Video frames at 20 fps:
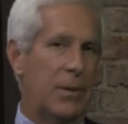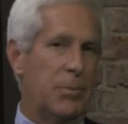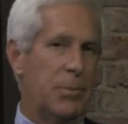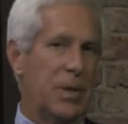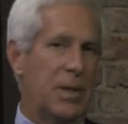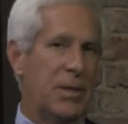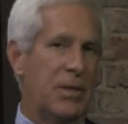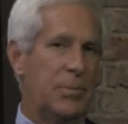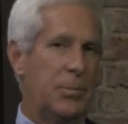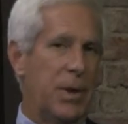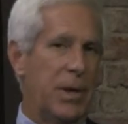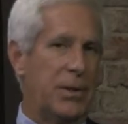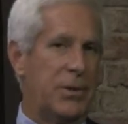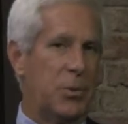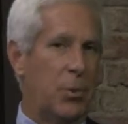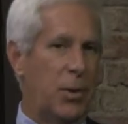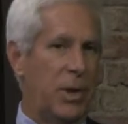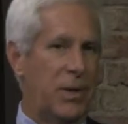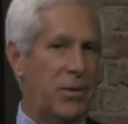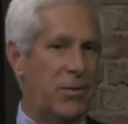believes by
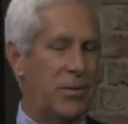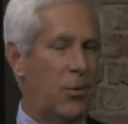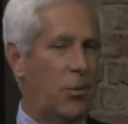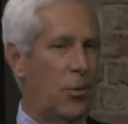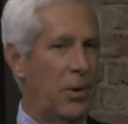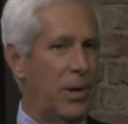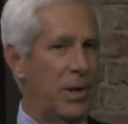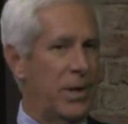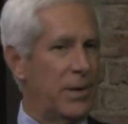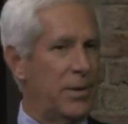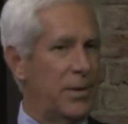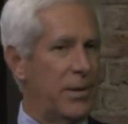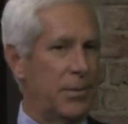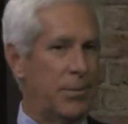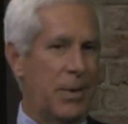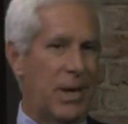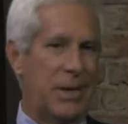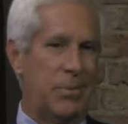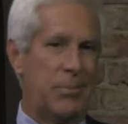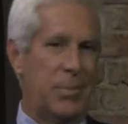2040 there
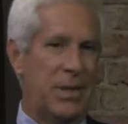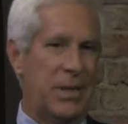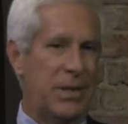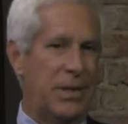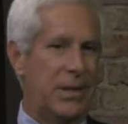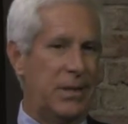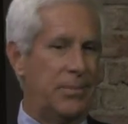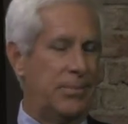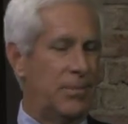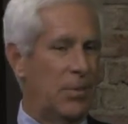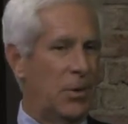might be